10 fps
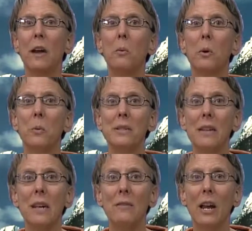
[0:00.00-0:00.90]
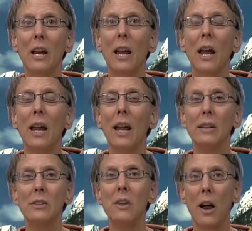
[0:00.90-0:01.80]
that we're receiving
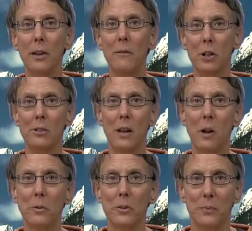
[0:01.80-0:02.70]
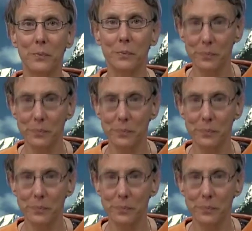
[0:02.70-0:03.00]
inside of ourselves.